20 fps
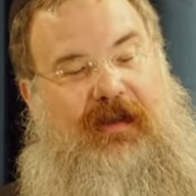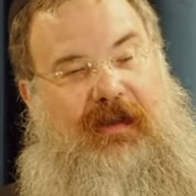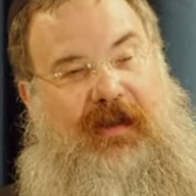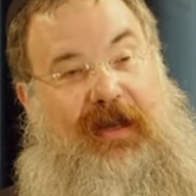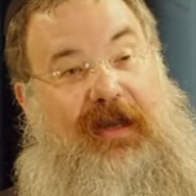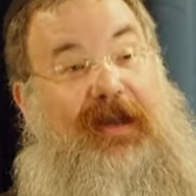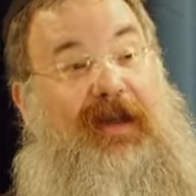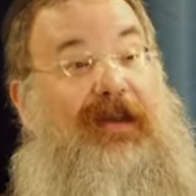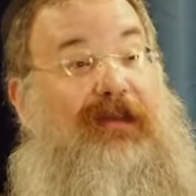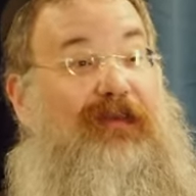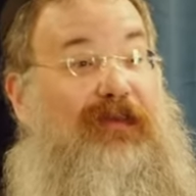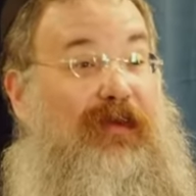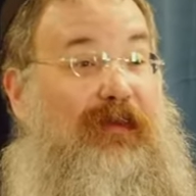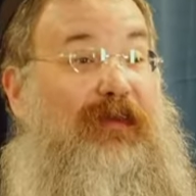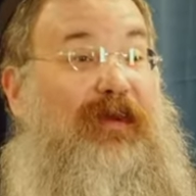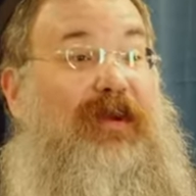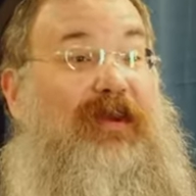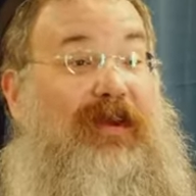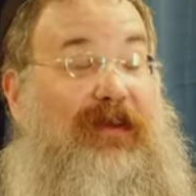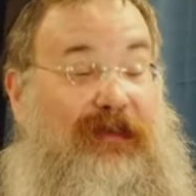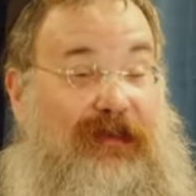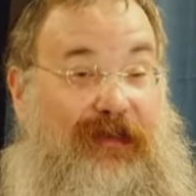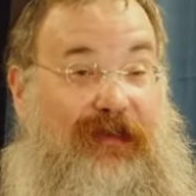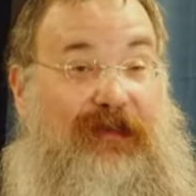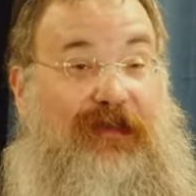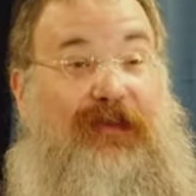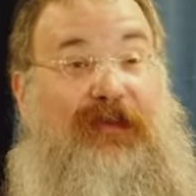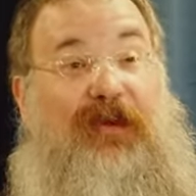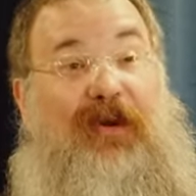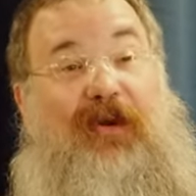that he gets to re listen
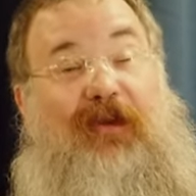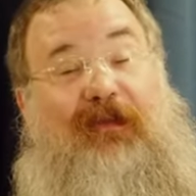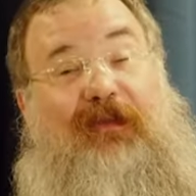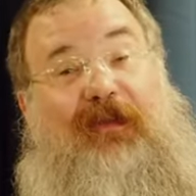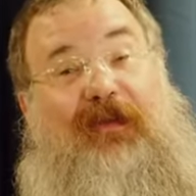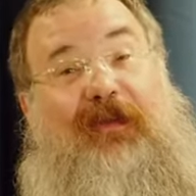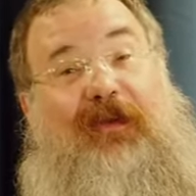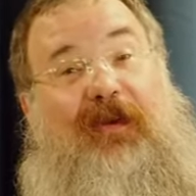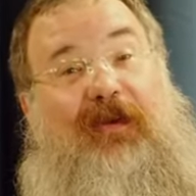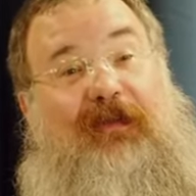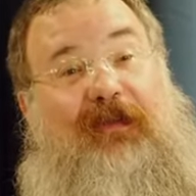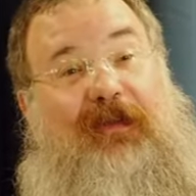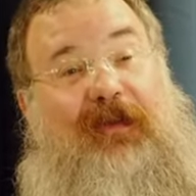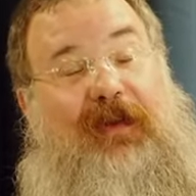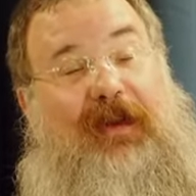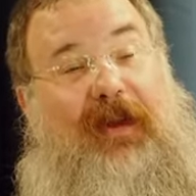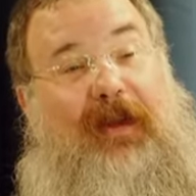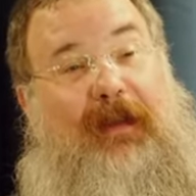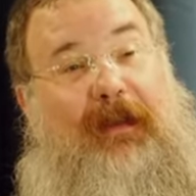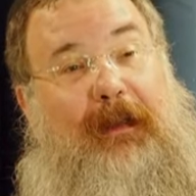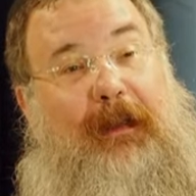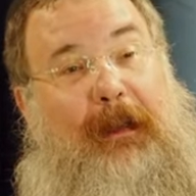to over and over again.